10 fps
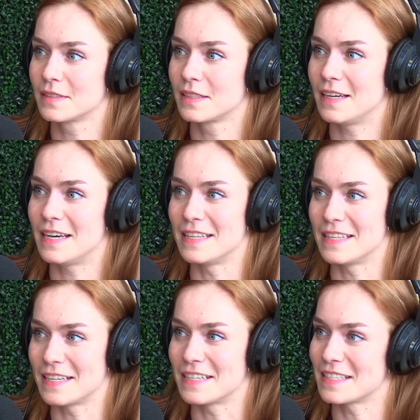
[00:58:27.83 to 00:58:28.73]
and
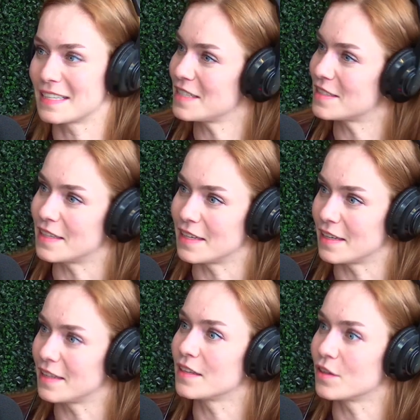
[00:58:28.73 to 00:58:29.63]
that there's at least
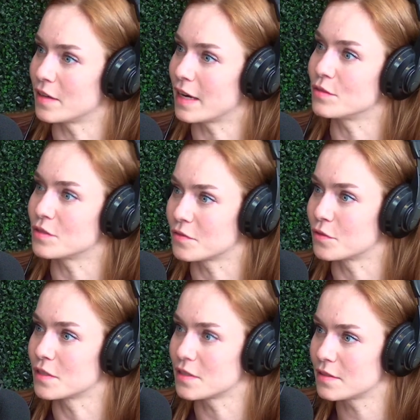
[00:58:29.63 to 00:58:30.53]
a
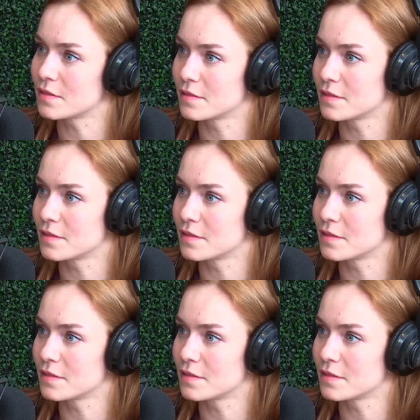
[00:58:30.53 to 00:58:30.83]
counterforce